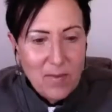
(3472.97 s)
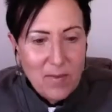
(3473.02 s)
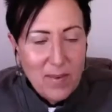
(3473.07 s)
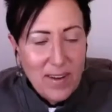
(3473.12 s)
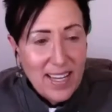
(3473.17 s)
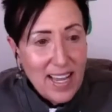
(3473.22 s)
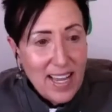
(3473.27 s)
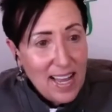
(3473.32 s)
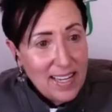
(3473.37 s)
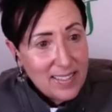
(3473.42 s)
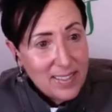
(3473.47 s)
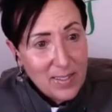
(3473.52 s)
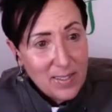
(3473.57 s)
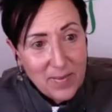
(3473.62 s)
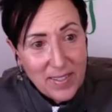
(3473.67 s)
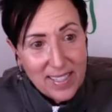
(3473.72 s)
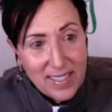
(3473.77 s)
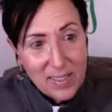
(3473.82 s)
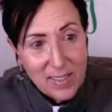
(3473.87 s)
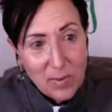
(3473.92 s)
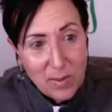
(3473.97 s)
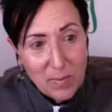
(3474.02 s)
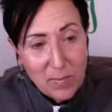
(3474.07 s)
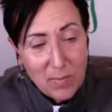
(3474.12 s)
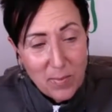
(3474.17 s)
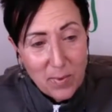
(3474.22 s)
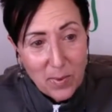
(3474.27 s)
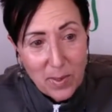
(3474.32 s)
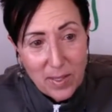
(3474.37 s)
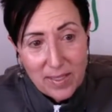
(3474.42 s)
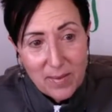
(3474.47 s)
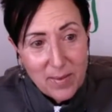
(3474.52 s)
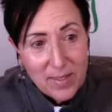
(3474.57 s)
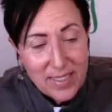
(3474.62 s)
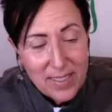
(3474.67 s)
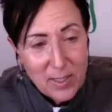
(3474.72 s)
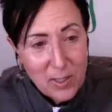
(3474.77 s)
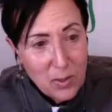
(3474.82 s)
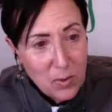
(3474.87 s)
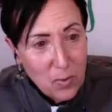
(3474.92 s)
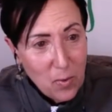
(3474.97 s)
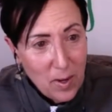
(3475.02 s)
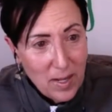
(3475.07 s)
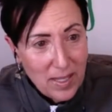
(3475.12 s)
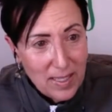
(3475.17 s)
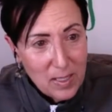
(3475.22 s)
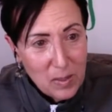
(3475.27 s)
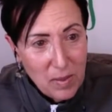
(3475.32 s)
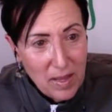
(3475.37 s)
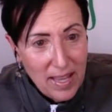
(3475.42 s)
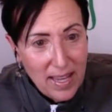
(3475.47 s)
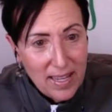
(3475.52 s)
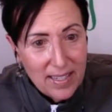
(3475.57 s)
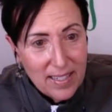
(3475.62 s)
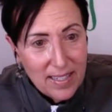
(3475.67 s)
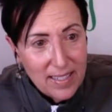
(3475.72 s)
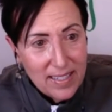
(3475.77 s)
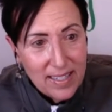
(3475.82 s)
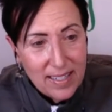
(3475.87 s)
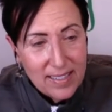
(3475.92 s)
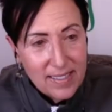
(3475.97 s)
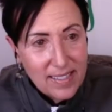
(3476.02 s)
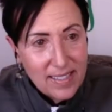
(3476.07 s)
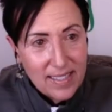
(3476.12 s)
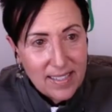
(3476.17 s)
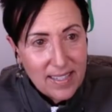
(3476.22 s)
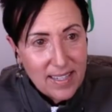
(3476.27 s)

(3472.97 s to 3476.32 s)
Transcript: We got to, because we're destroying this planet at